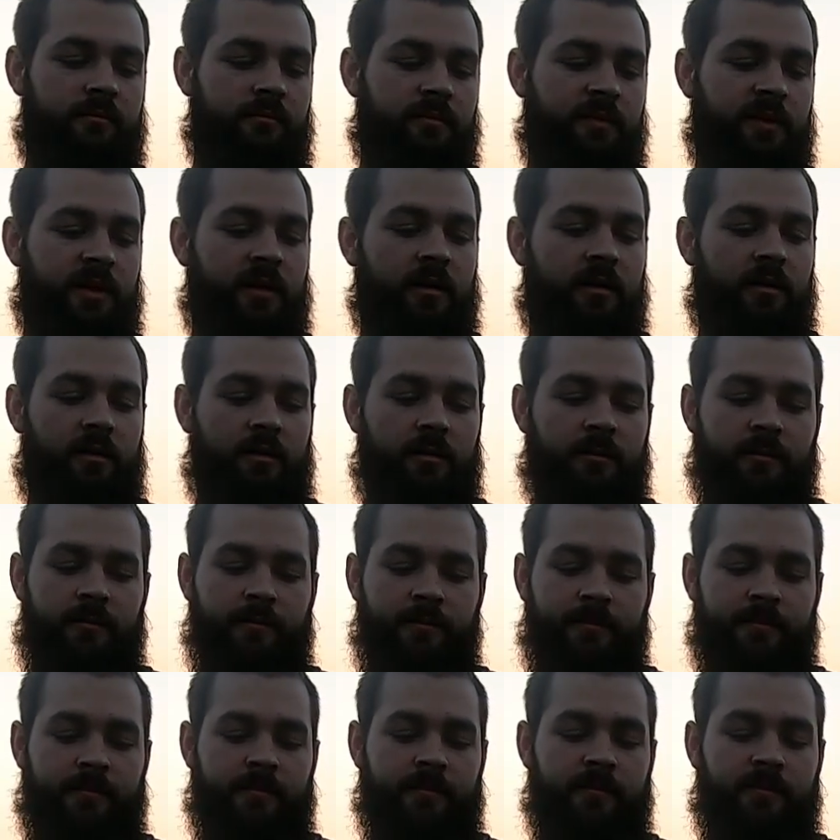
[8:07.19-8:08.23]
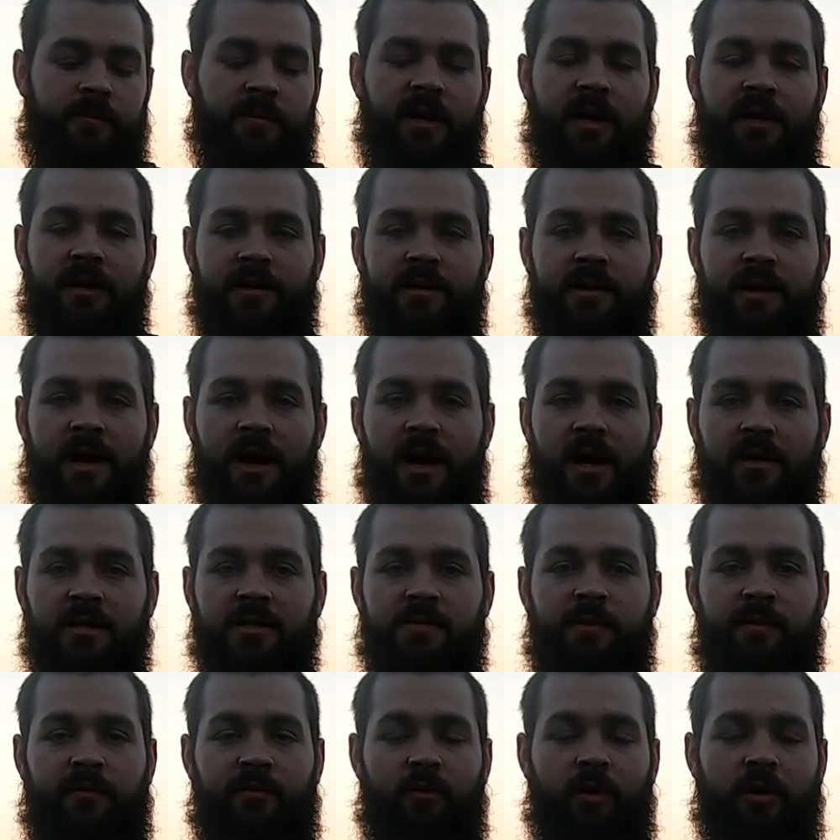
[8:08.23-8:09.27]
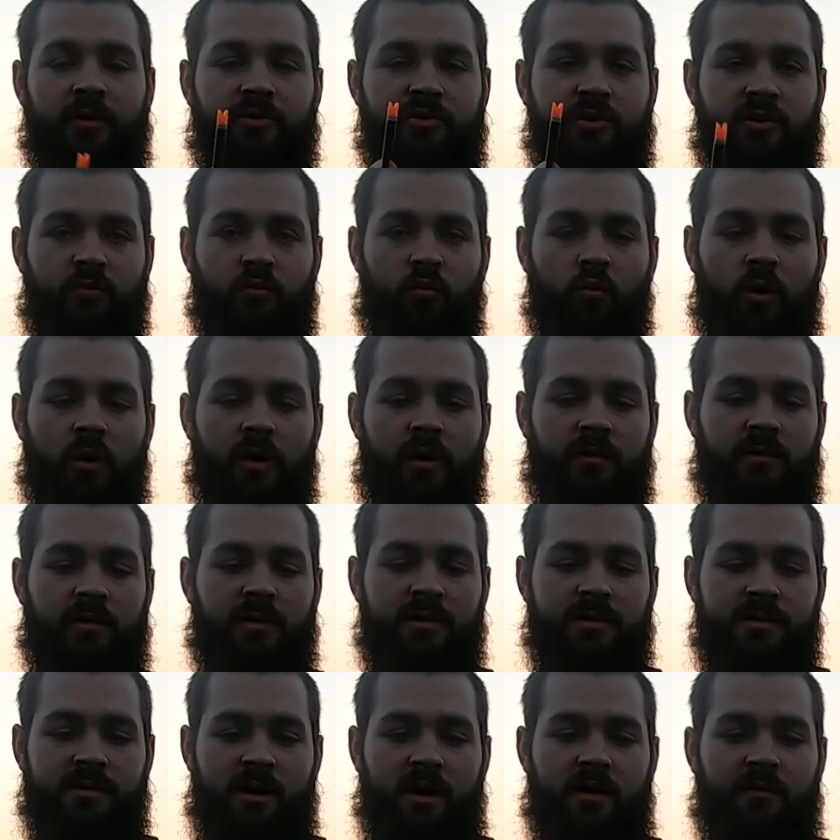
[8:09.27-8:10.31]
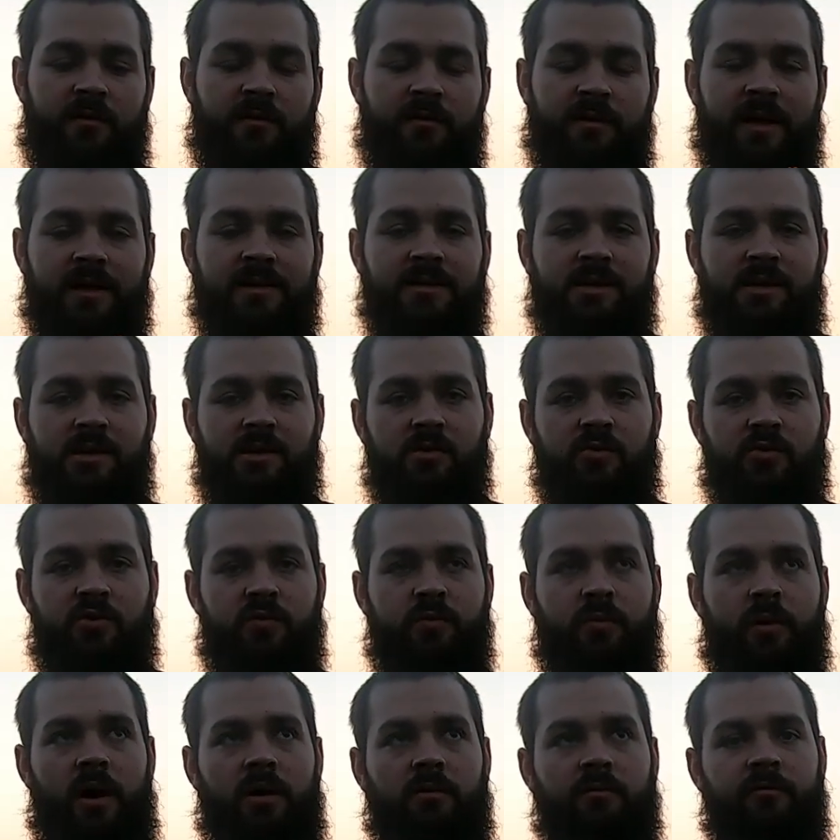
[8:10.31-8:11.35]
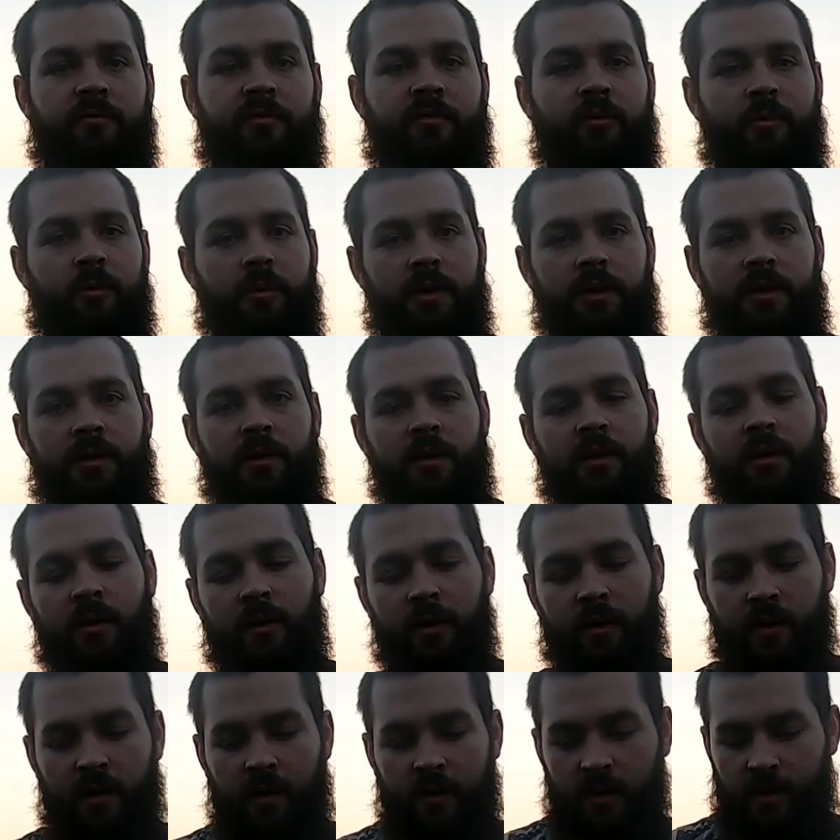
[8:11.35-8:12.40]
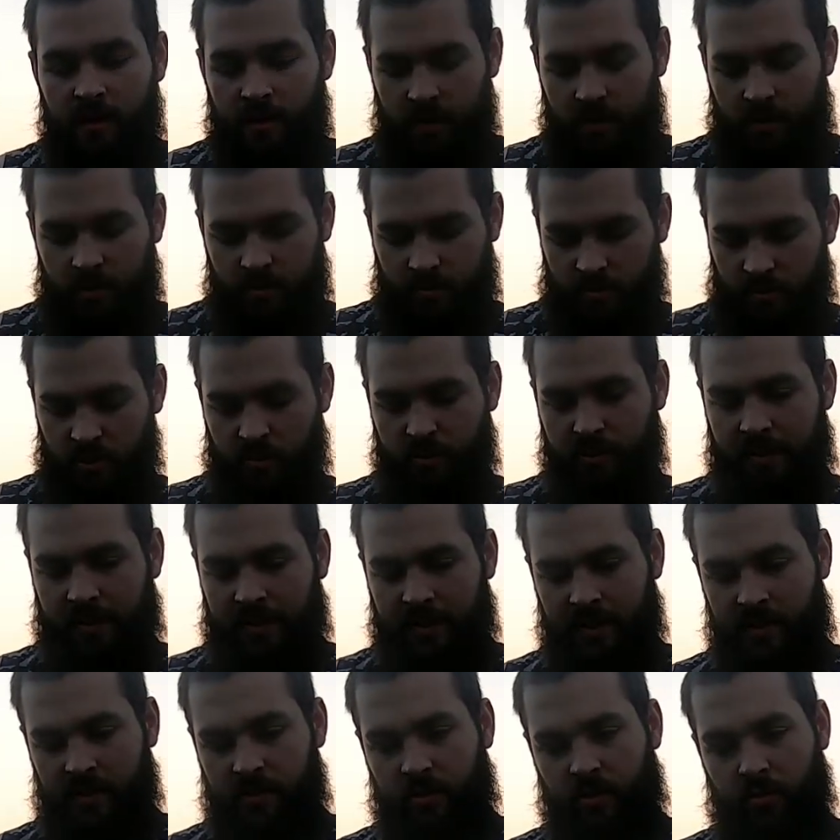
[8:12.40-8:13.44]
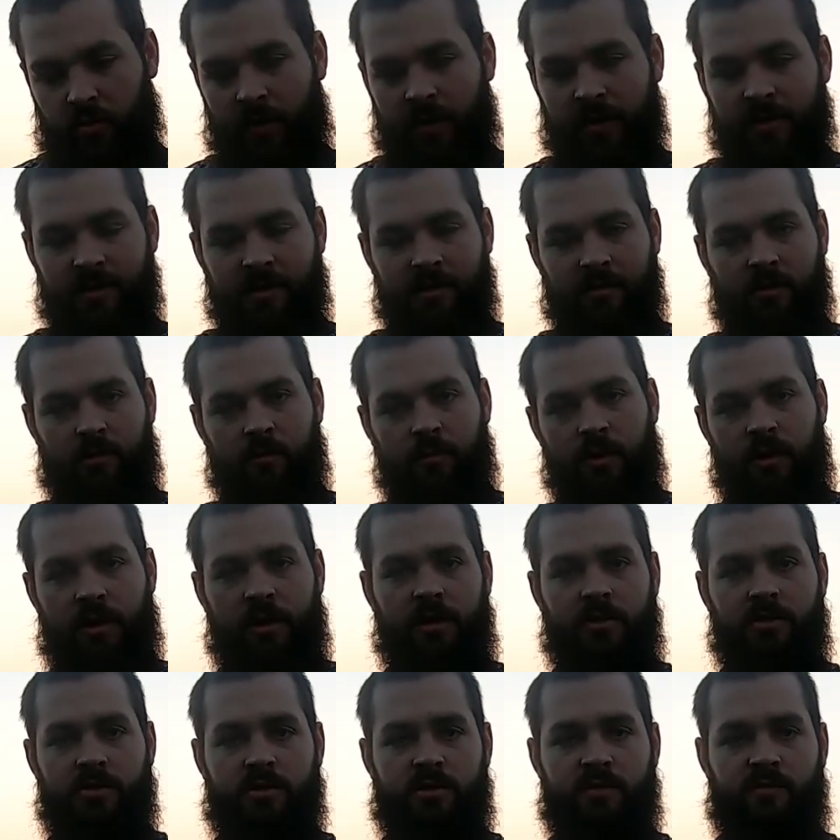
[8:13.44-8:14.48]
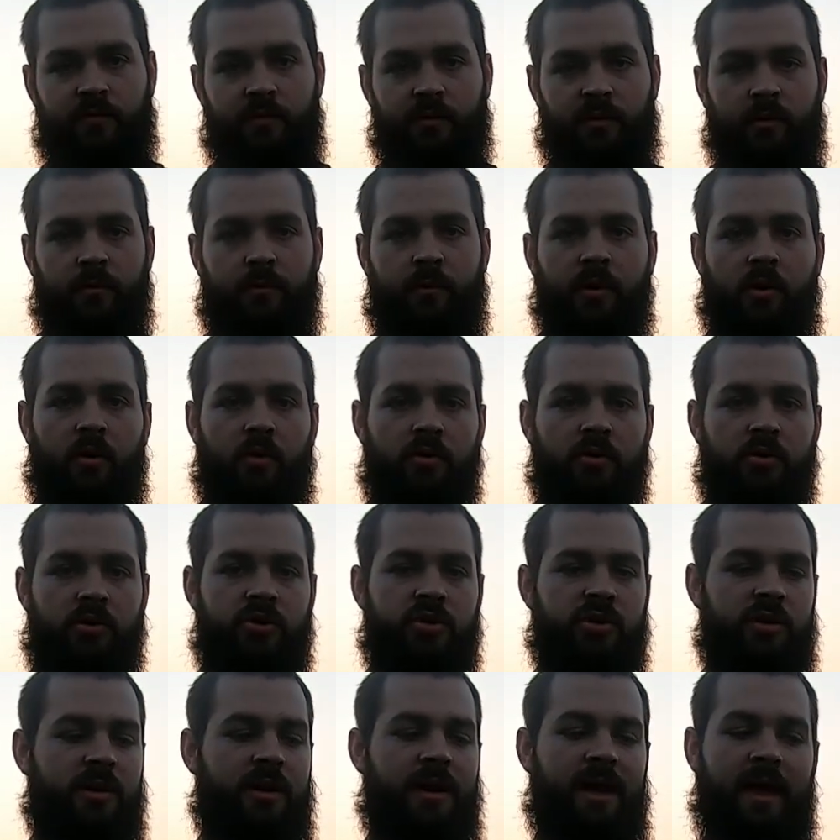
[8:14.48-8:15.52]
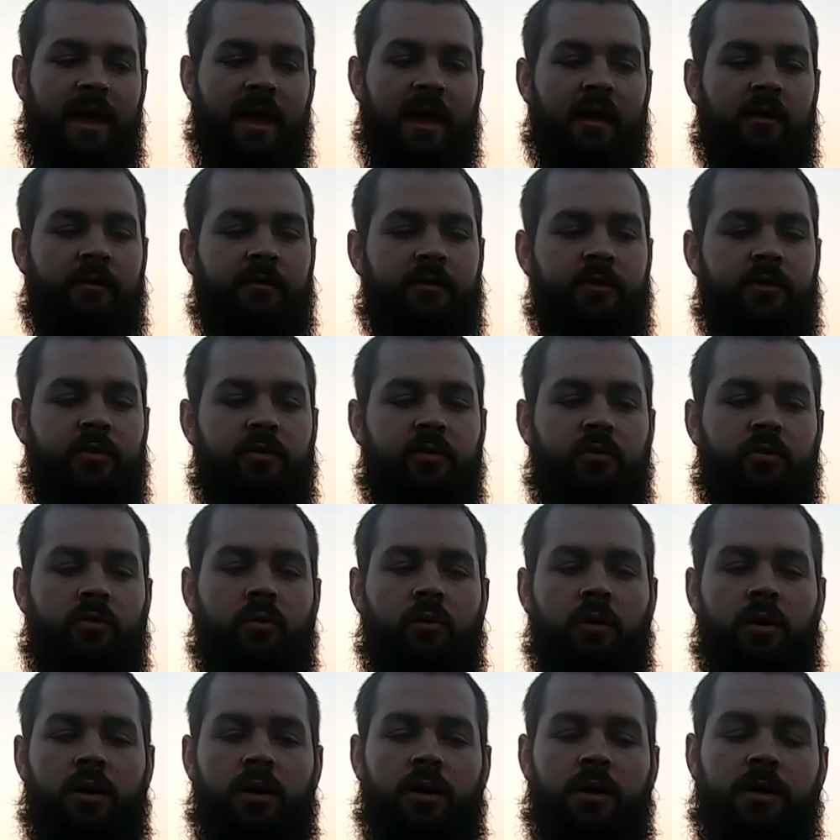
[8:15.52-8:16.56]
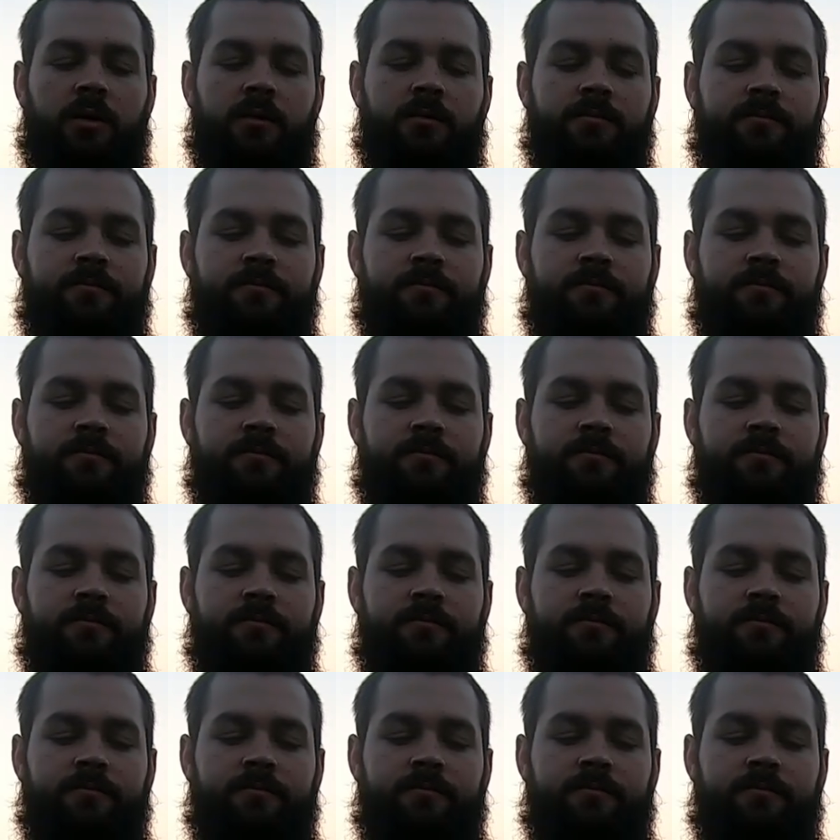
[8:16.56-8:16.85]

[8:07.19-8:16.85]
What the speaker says: the lighted nocks, before I turn one of these off, and that's a huge problem for me. You know, you pay a great deal of money just for the bow. You shouldn't have to